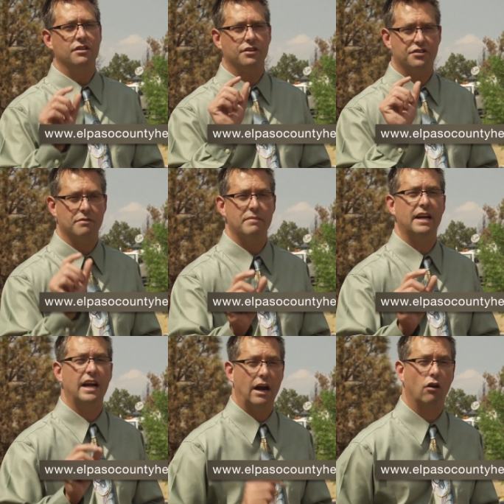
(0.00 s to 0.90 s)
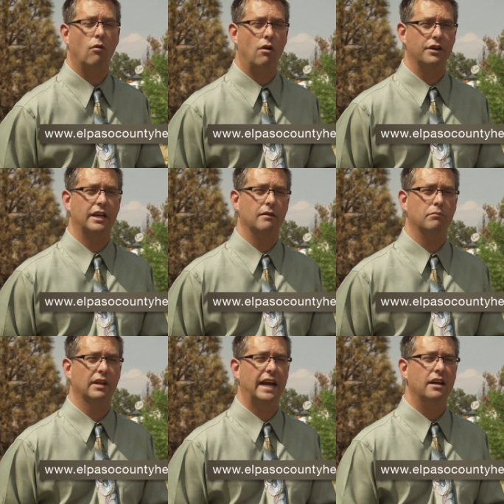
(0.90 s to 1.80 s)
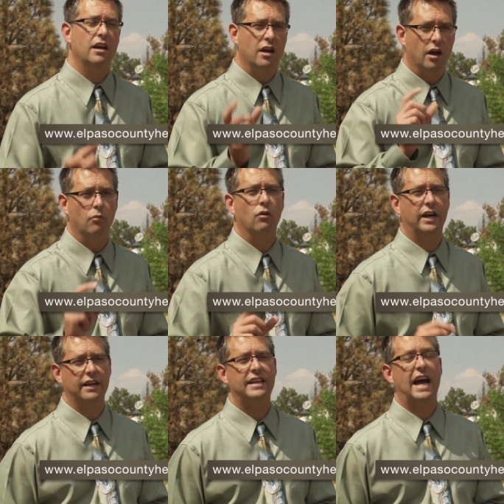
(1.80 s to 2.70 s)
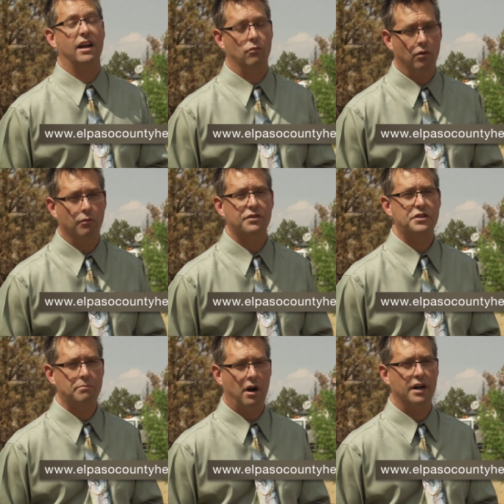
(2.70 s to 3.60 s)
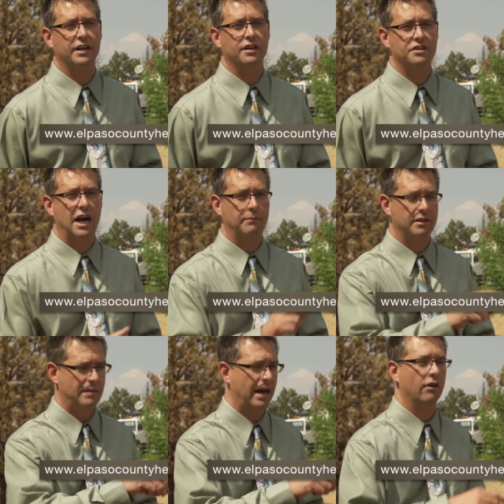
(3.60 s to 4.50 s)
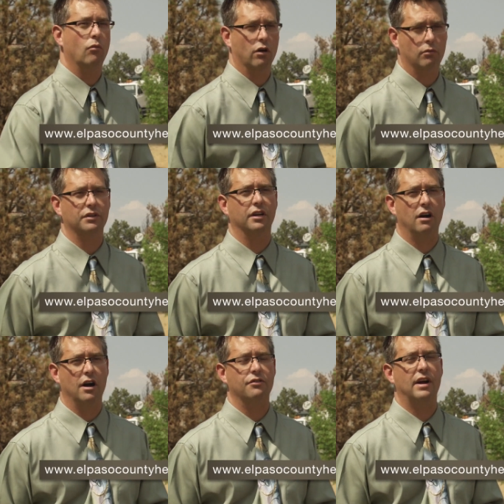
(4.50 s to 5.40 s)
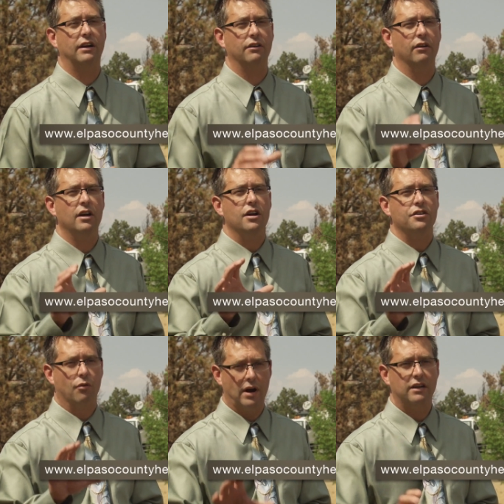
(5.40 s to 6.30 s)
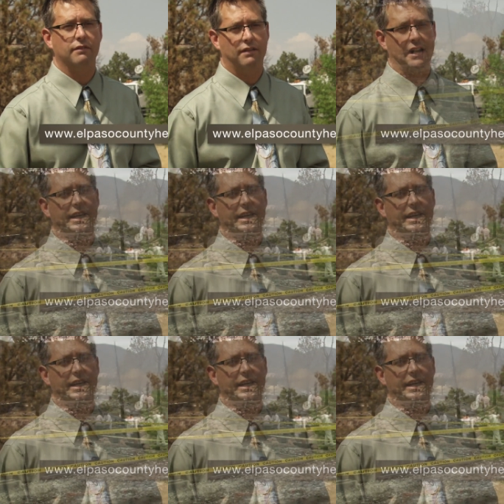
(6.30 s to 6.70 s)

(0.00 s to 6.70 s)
to submit an air quality complaint, and we'll get that and we'll respond in a timely manner and work with the contractor to rectify